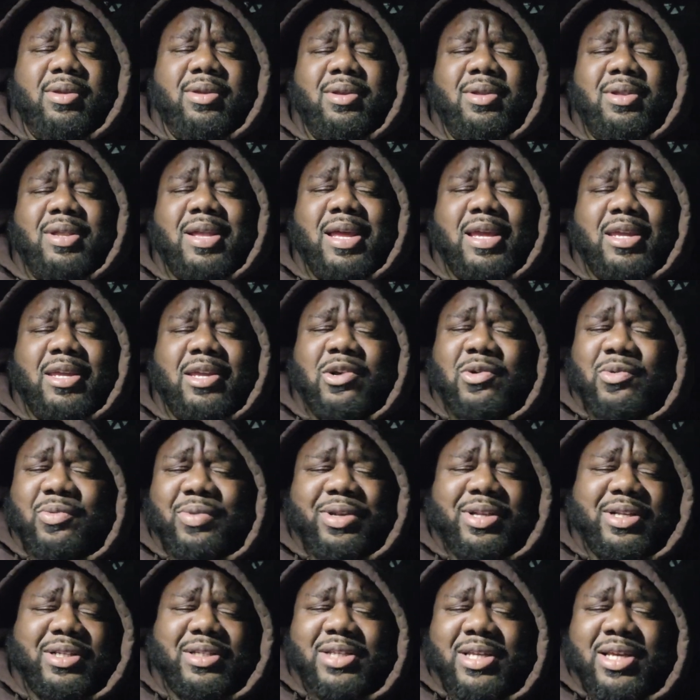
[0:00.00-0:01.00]
I'm like, yo,
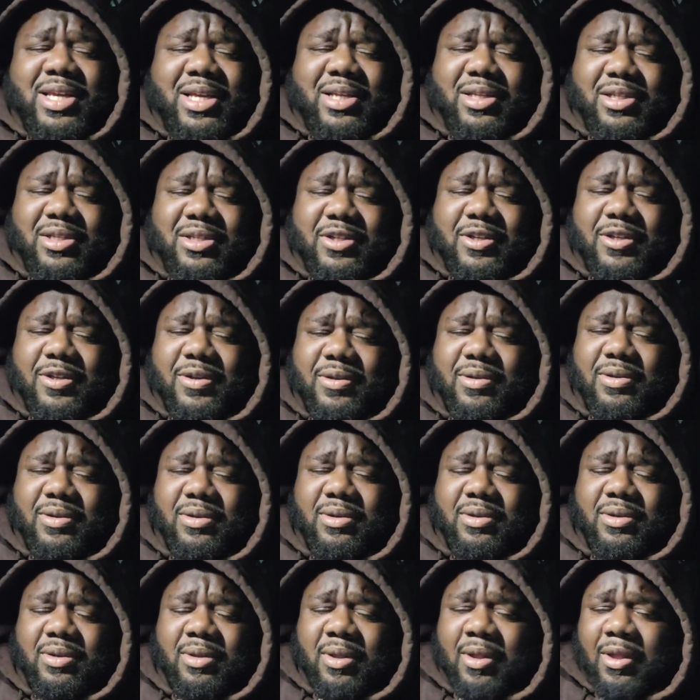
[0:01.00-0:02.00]
what is this?
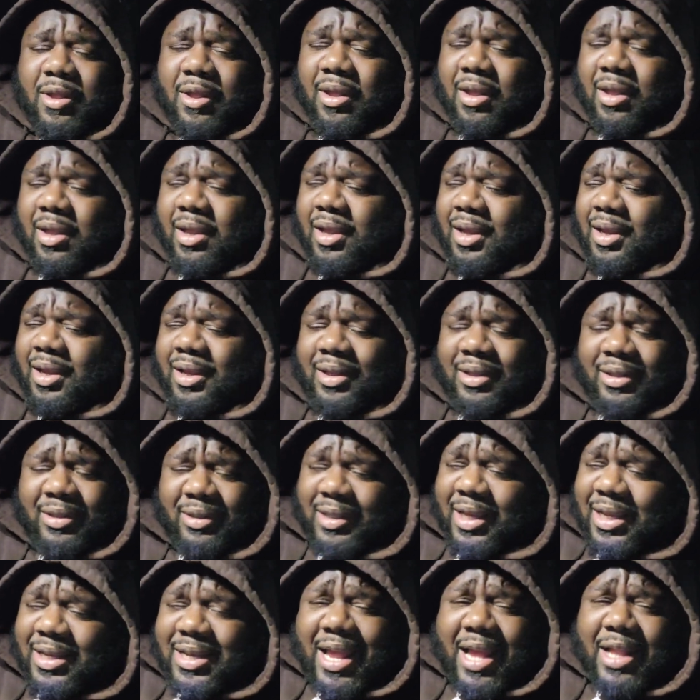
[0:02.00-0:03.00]

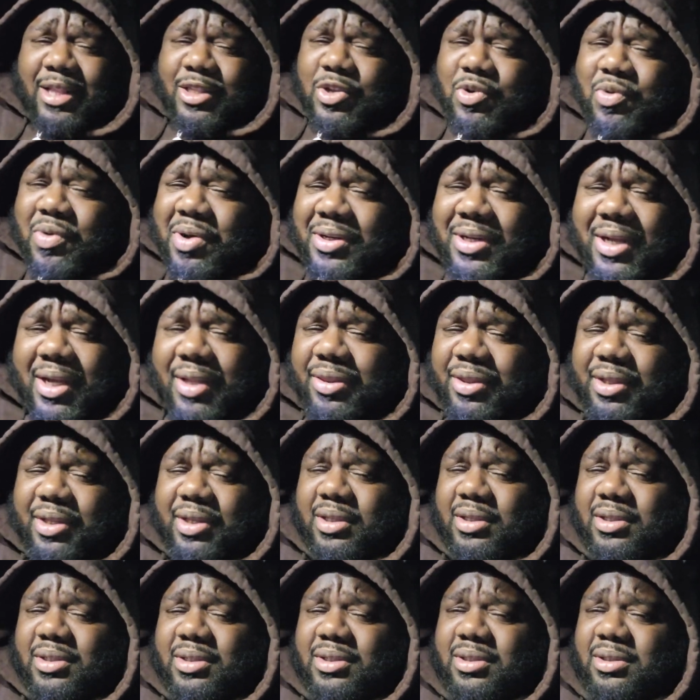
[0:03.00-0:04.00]
They're not doing
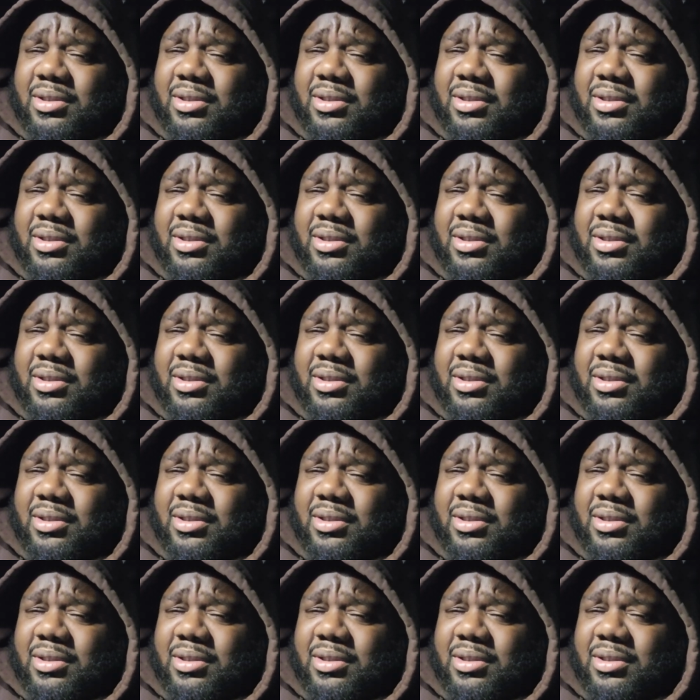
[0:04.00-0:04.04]
nothing.